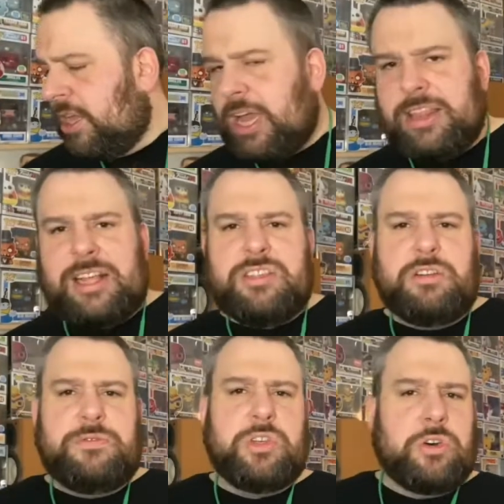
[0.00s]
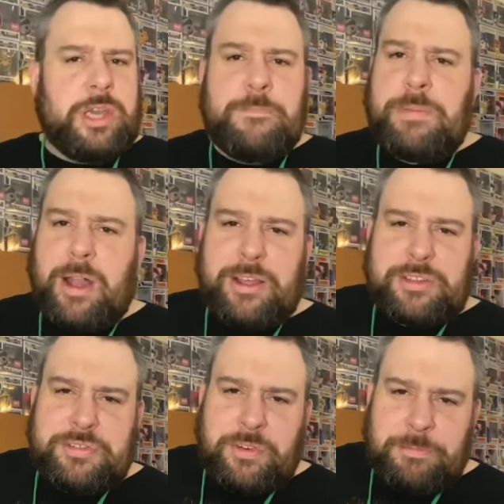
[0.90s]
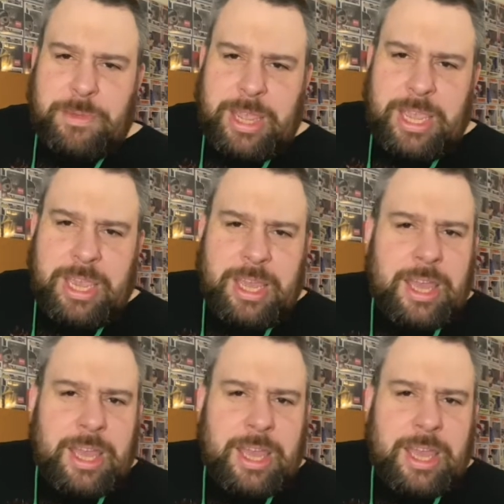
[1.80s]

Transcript: And that's enough talking bollocks from me.